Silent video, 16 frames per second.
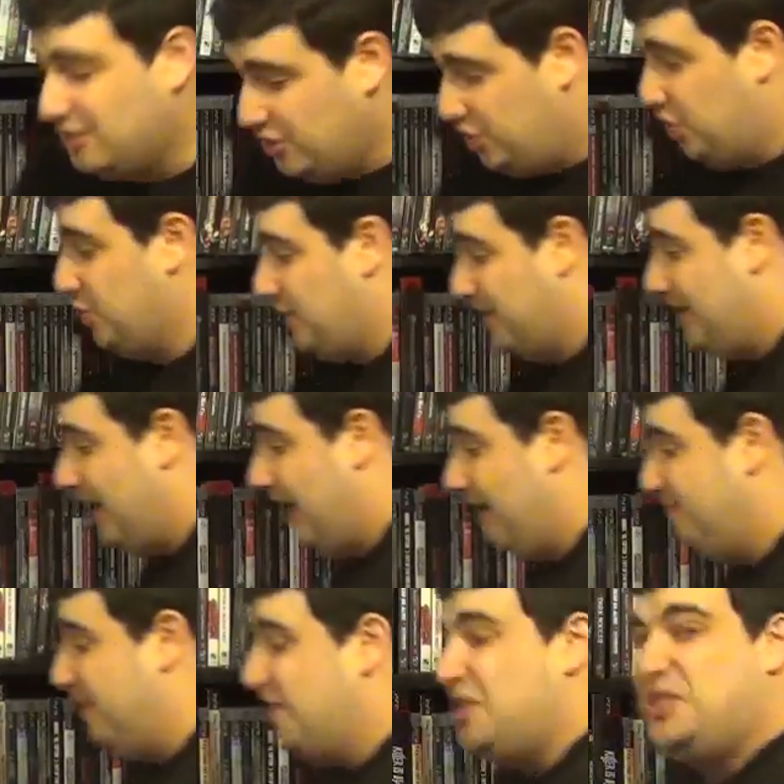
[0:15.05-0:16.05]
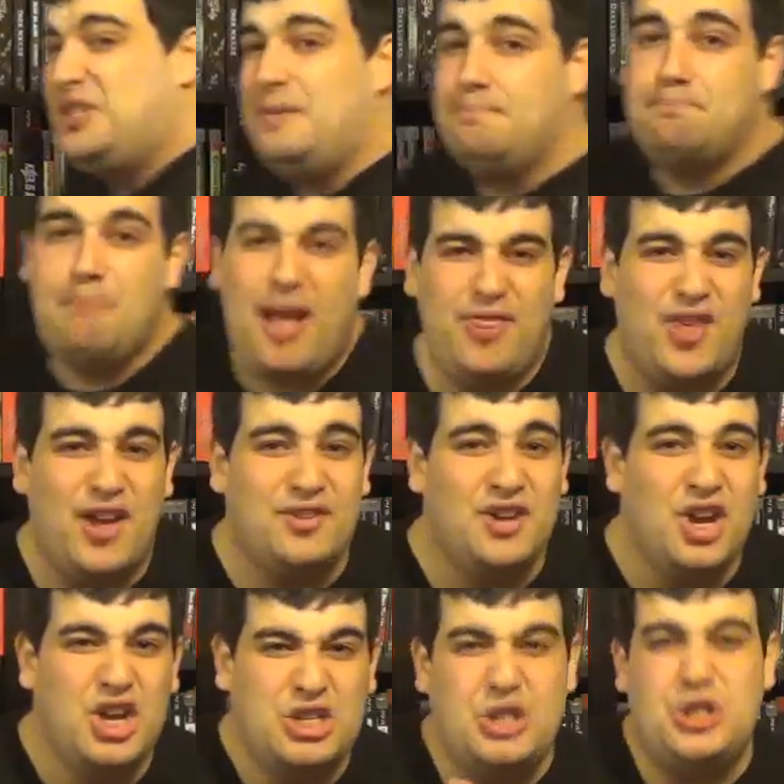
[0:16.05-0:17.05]
to choose a game, but there's a method
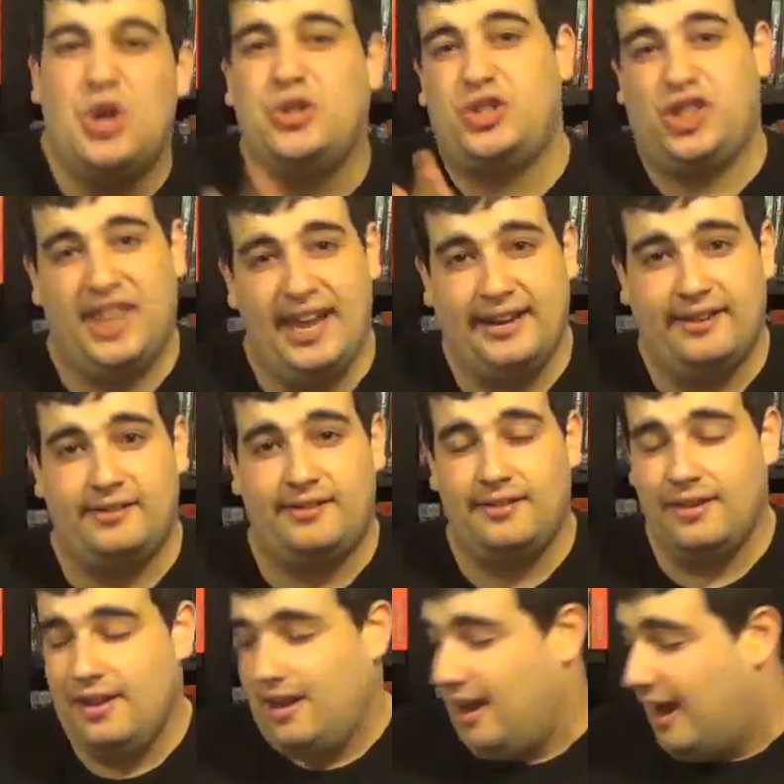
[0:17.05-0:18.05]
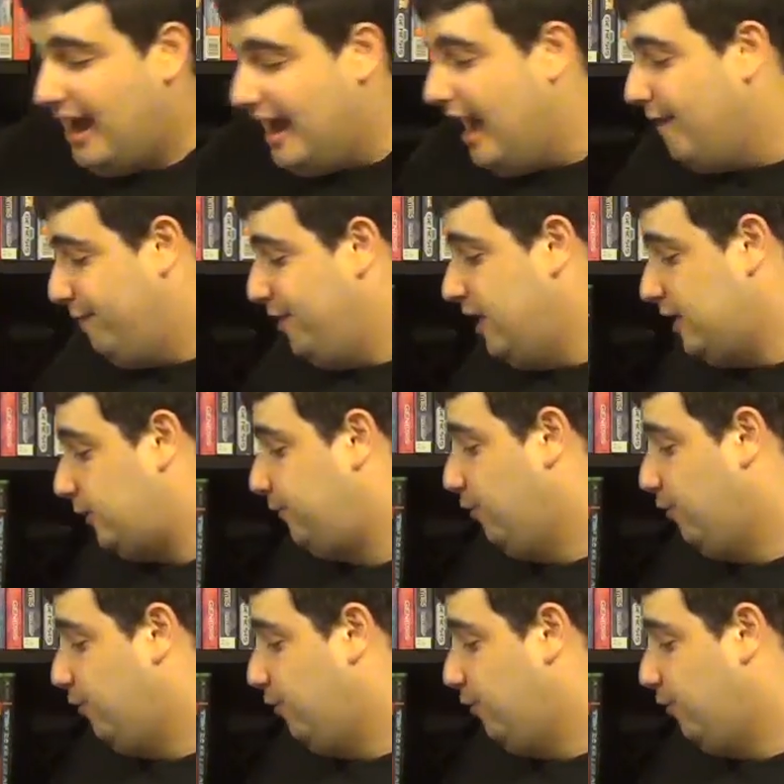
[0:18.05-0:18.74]
to those things. I have this,